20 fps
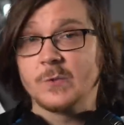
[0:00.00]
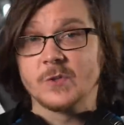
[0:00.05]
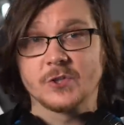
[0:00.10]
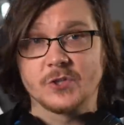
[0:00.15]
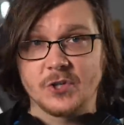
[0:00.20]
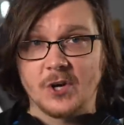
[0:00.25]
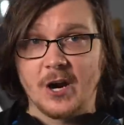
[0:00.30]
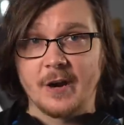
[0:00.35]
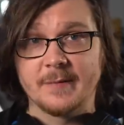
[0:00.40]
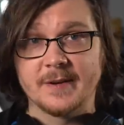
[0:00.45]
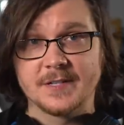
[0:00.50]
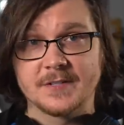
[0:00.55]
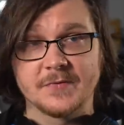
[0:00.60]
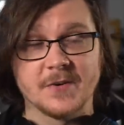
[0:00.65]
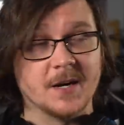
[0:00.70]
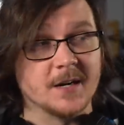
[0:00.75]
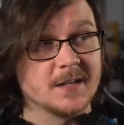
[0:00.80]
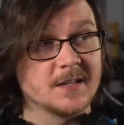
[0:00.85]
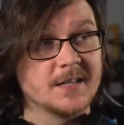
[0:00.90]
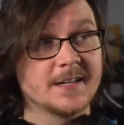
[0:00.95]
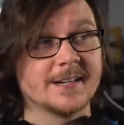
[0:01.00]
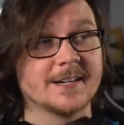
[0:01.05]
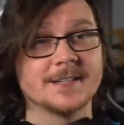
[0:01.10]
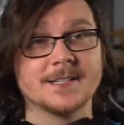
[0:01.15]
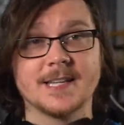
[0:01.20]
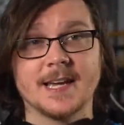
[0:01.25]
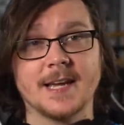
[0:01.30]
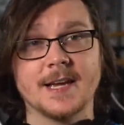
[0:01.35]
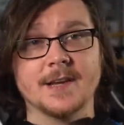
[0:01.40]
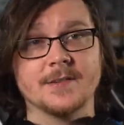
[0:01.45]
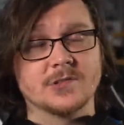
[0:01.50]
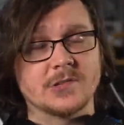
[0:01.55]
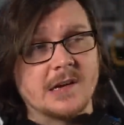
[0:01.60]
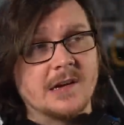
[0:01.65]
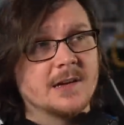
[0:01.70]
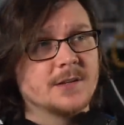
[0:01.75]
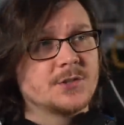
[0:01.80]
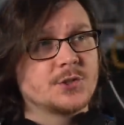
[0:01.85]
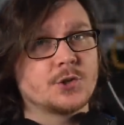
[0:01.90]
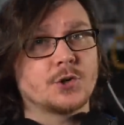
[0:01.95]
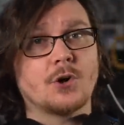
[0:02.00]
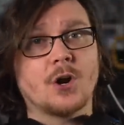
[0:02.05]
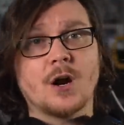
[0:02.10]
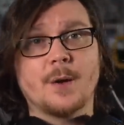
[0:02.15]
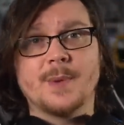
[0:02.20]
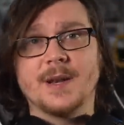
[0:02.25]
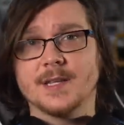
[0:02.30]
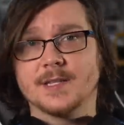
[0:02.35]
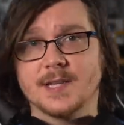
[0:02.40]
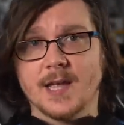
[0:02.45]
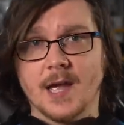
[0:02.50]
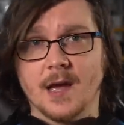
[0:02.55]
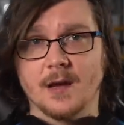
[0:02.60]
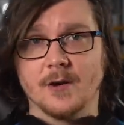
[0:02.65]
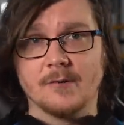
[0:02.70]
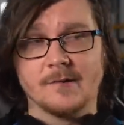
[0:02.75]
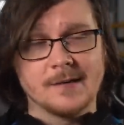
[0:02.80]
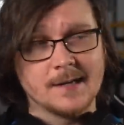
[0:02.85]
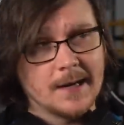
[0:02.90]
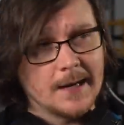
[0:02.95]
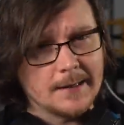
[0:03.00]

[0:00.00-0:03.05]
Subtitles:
was charming as fuck. Clarence Danes, charming as hell.